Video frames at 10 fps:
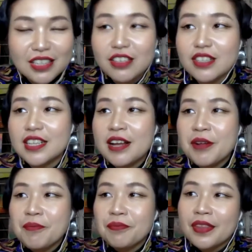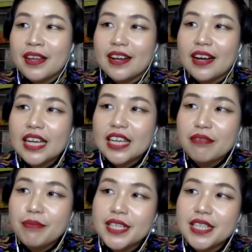Because I
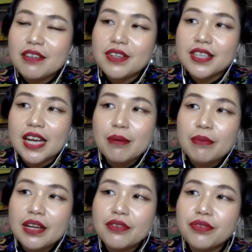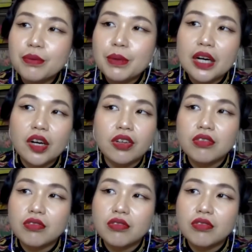gave myself a timeline of about